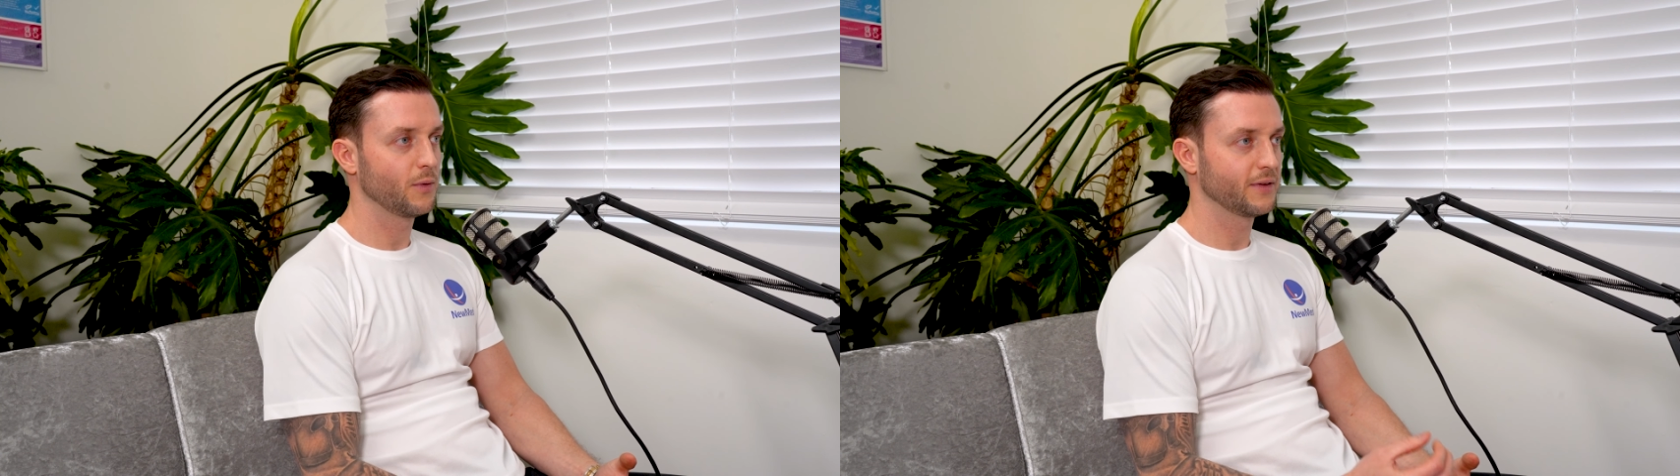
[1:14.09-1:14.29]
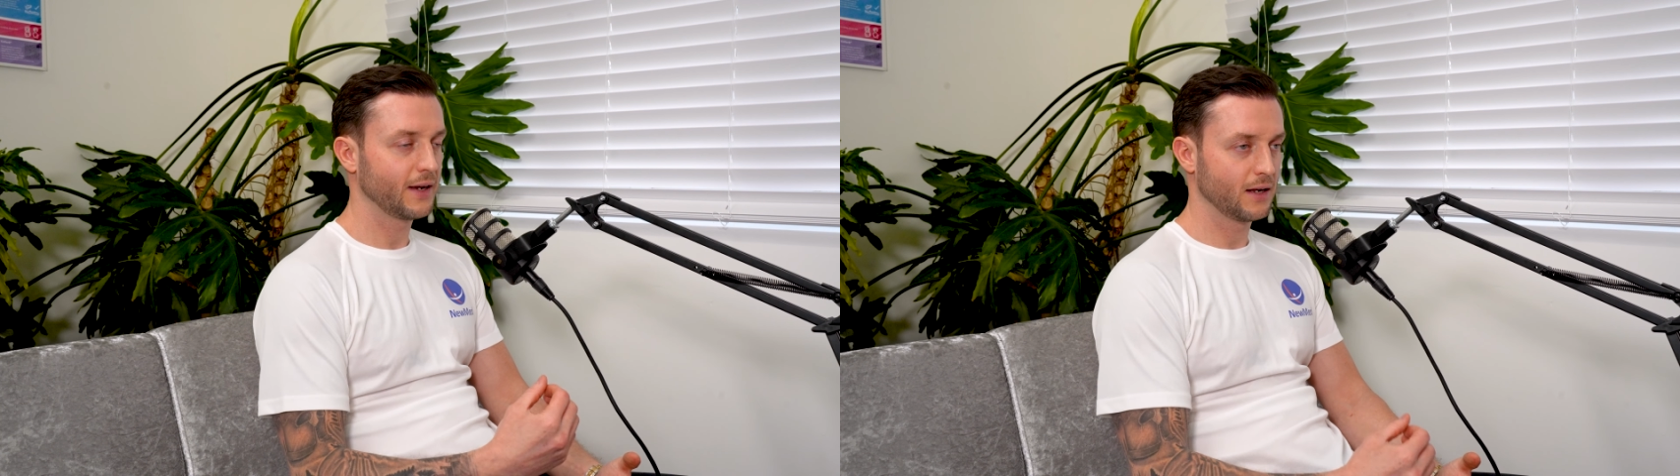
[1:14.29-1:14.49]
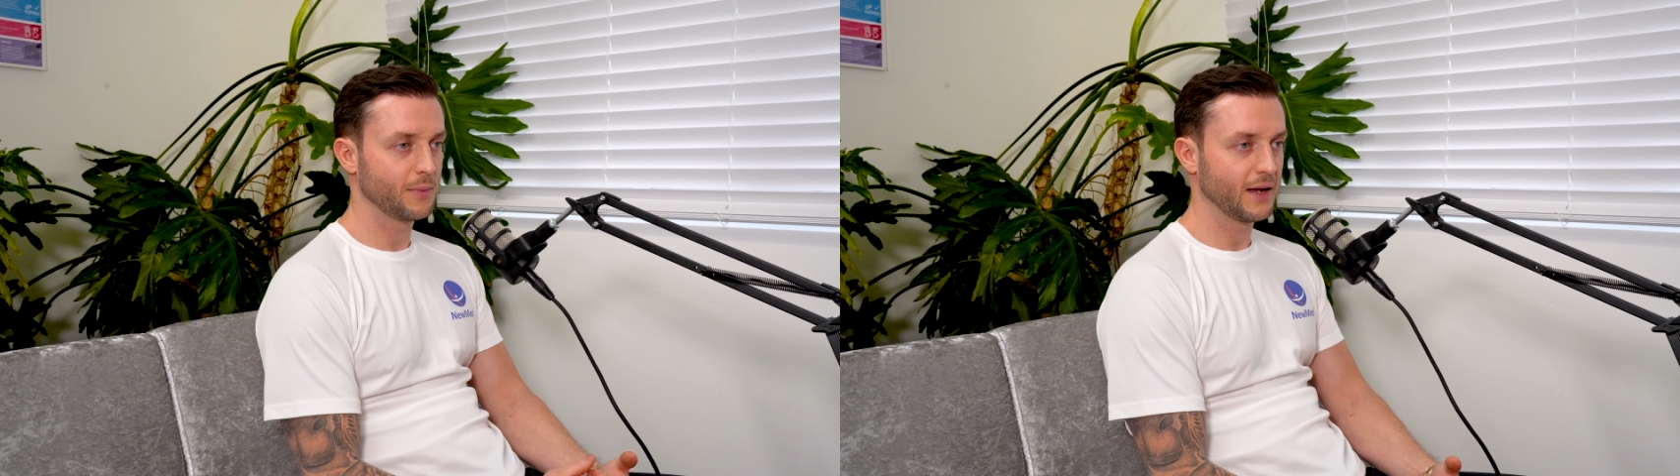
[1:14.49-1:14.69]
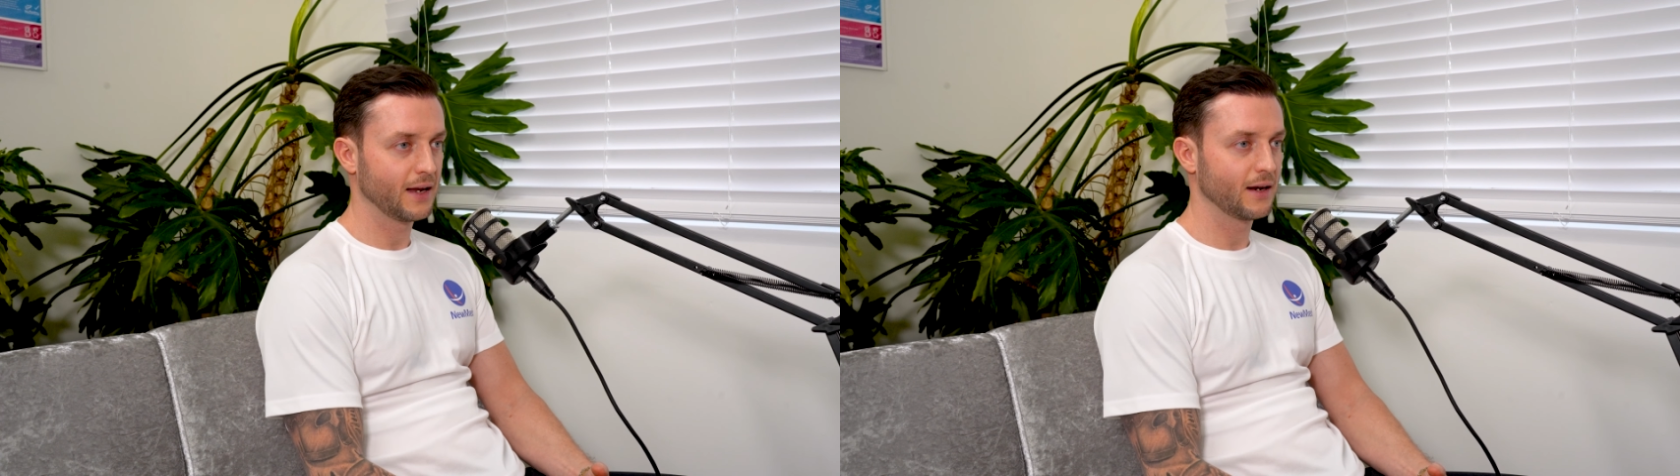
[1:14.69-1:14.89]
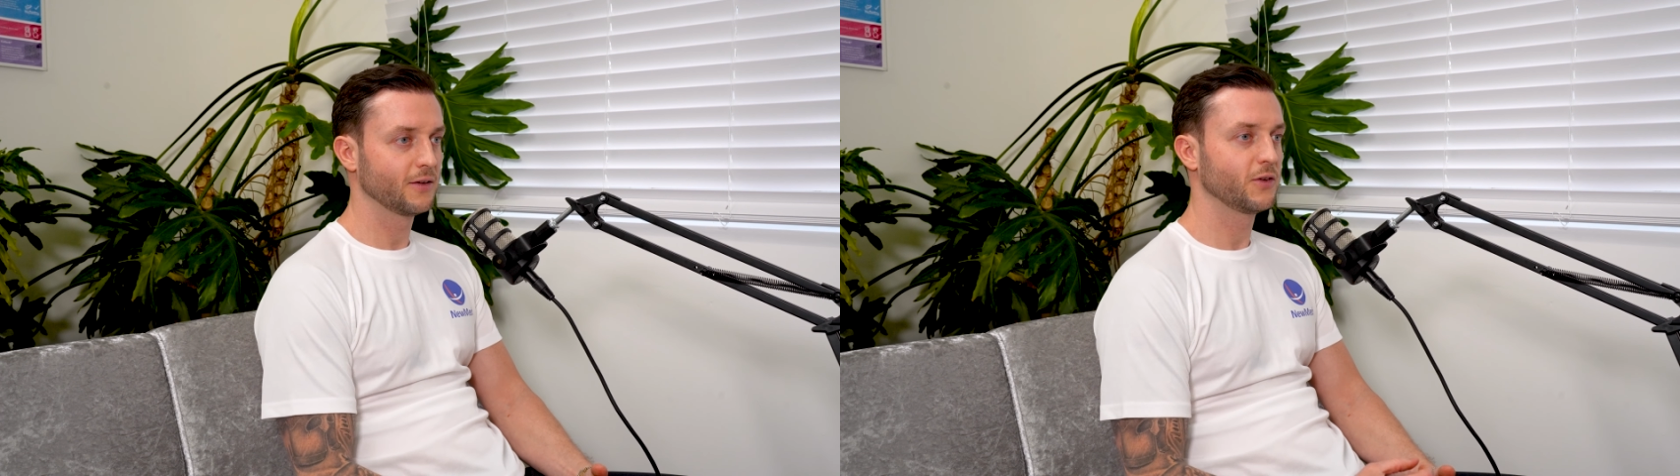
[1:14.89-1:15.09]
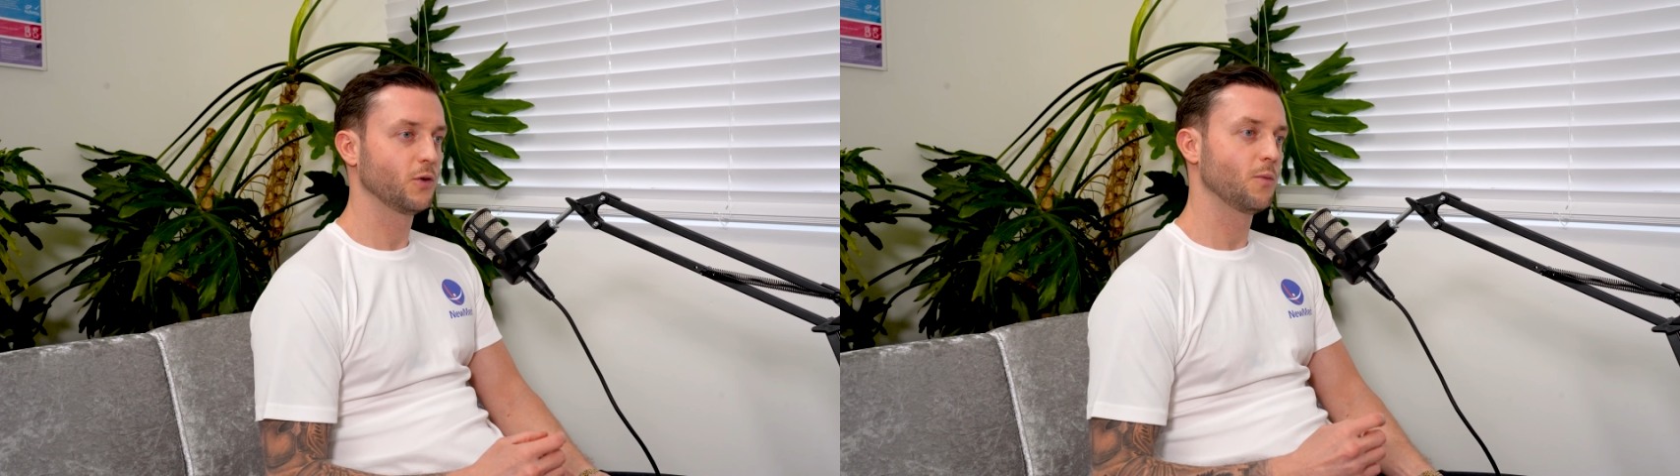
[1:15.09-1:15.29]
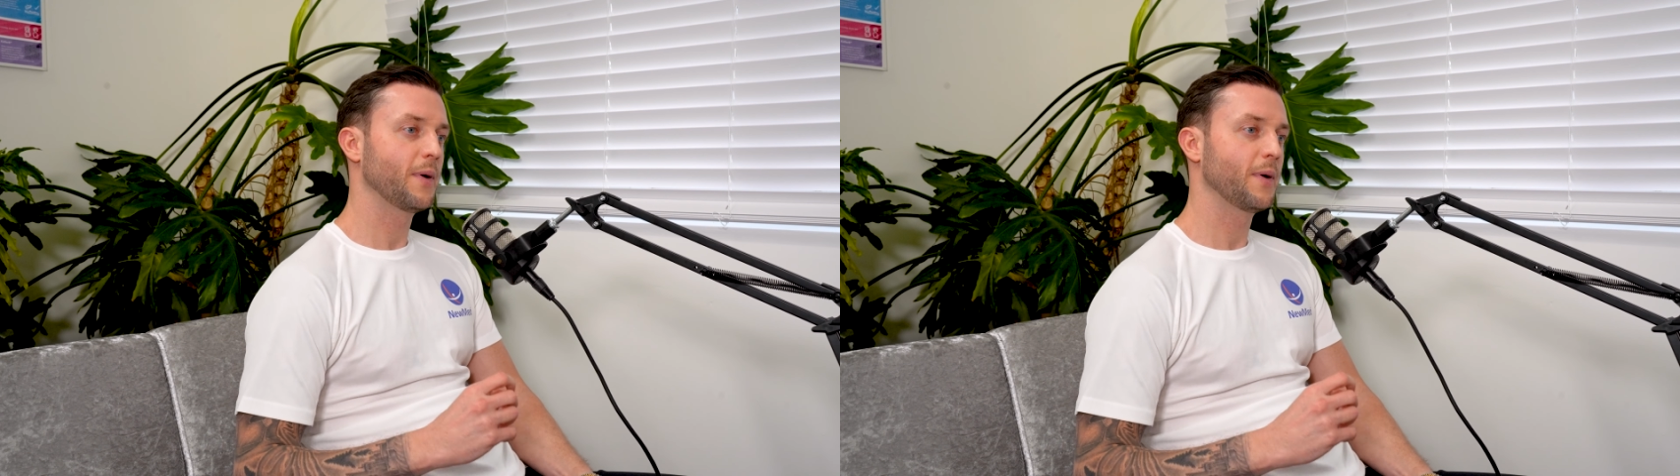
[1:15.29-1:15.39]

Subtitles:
We're taking a painkiller to